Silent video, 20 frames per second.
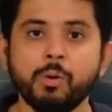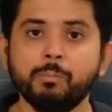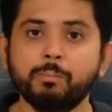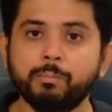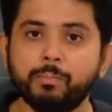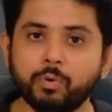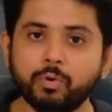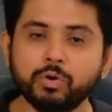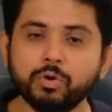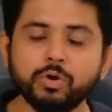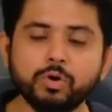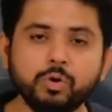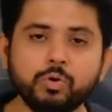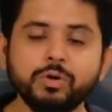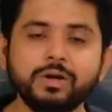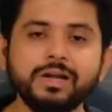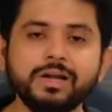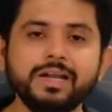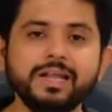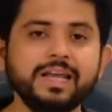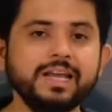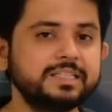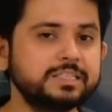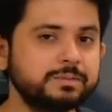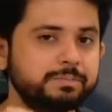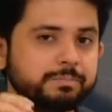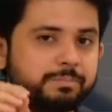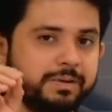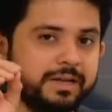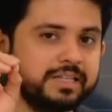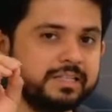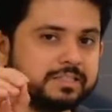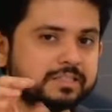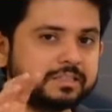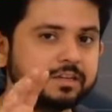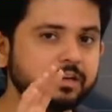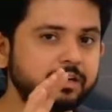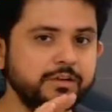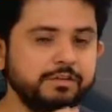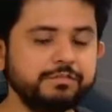Bohr couldn't explain
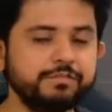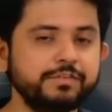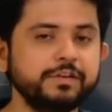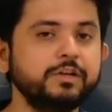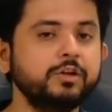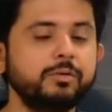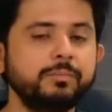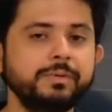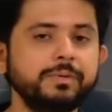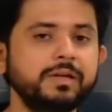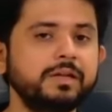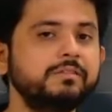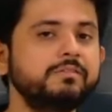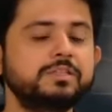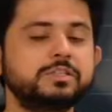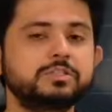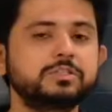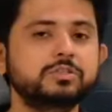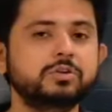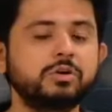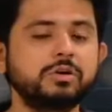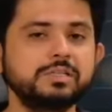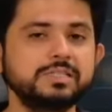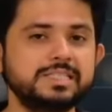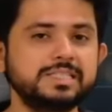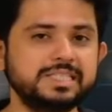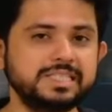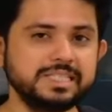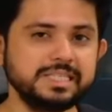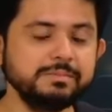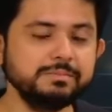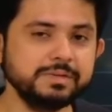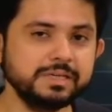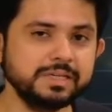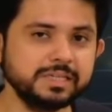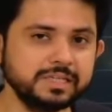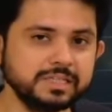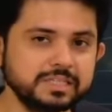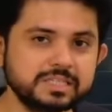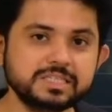certain phenomena which is called a Zeeman
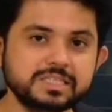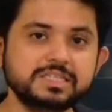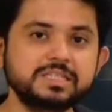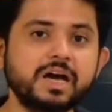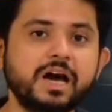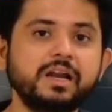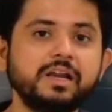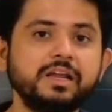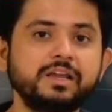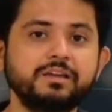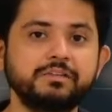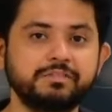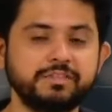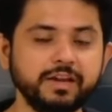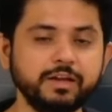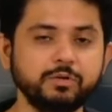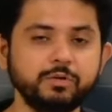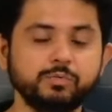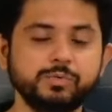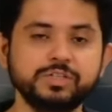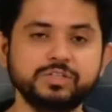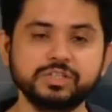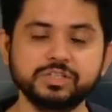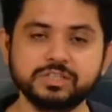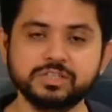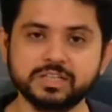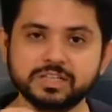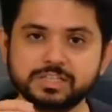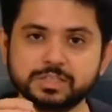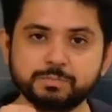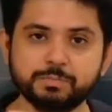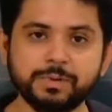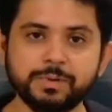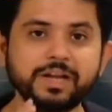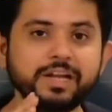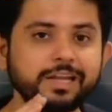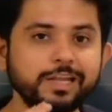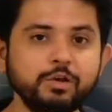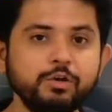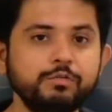and Stark effect, which is the
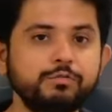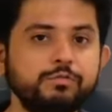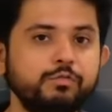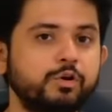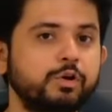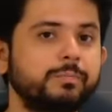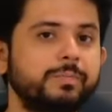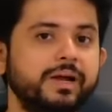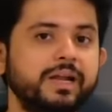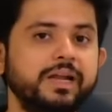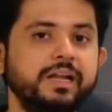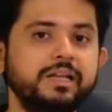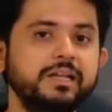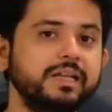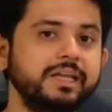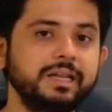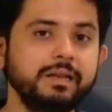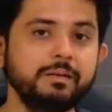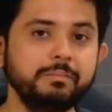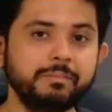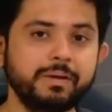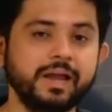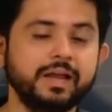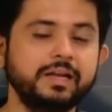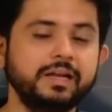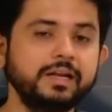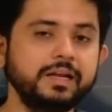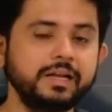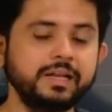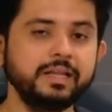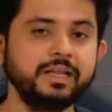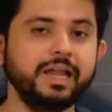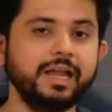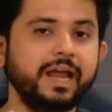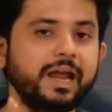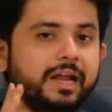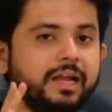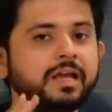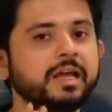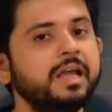splitting of orbital in magnetic
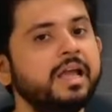and